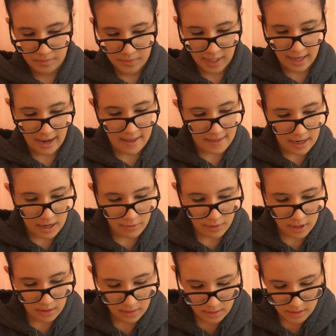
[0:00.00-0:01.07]
Okay, and then I
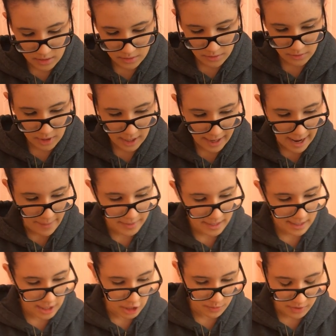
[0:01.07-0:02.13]
wouldn't recap
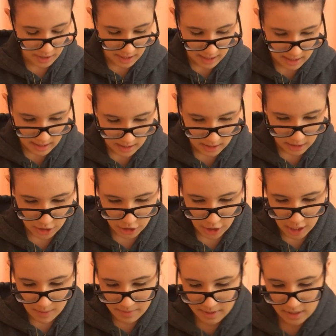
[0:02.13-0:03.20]
this. I just put this in the
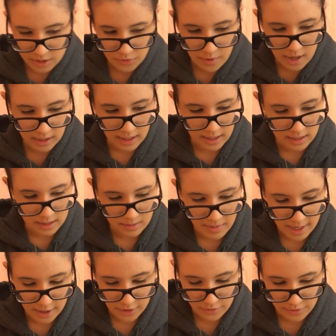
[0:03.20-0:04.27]
sharps as well as
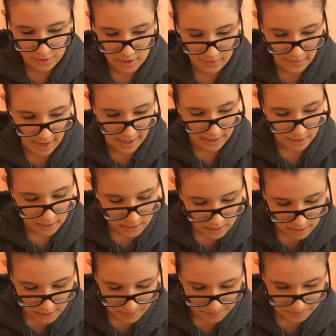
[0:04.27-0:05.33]
my used
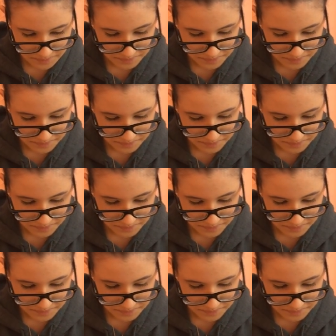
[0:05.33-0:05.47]
vials.